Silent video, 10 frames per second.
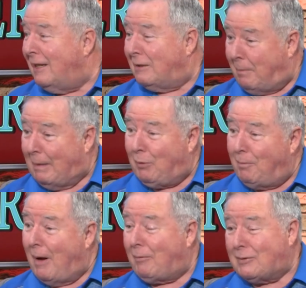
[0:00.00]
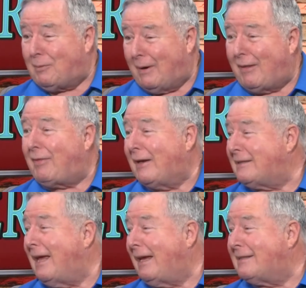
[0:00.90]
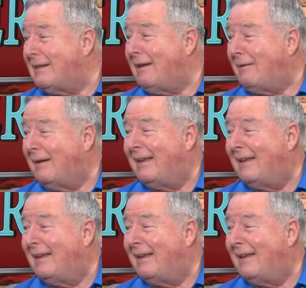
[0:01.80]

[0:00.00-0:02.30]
the Big Blue Bug was one of the things they considered.